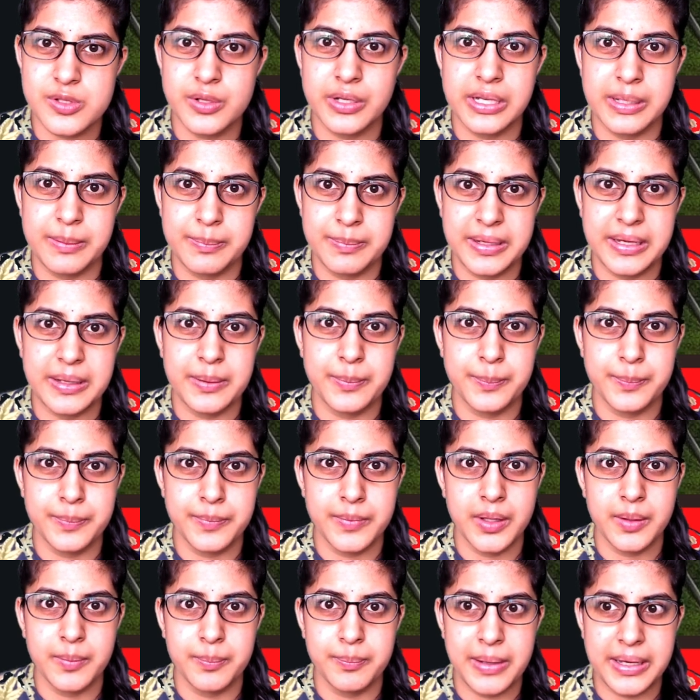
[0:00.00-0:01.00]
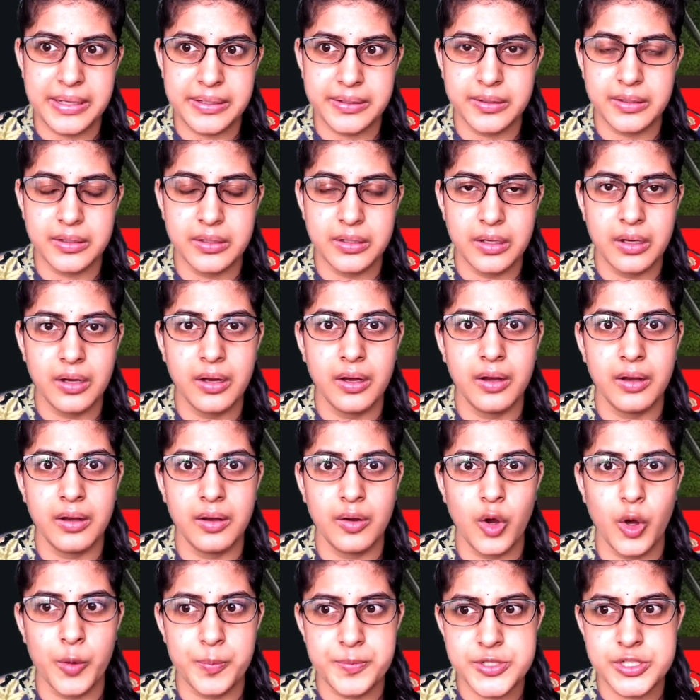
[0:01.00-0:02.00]
it'll be a better uh,
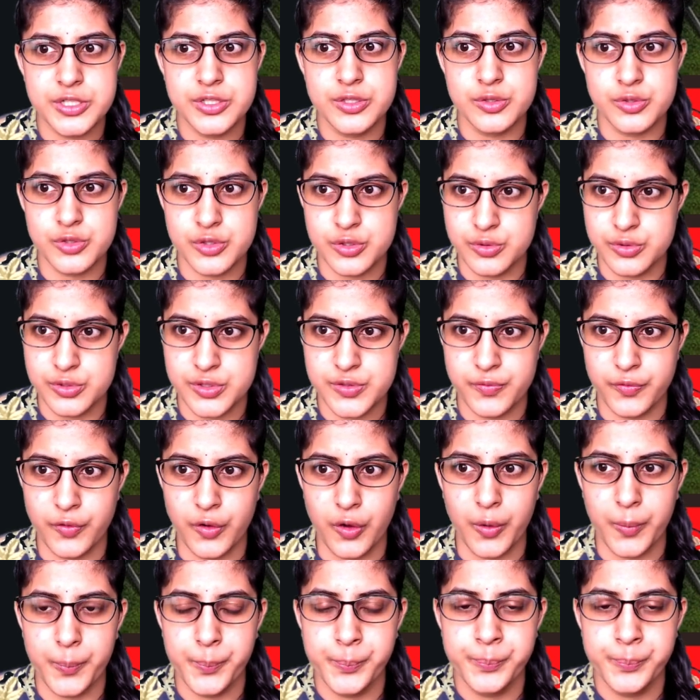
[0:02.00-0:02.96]
option to choose for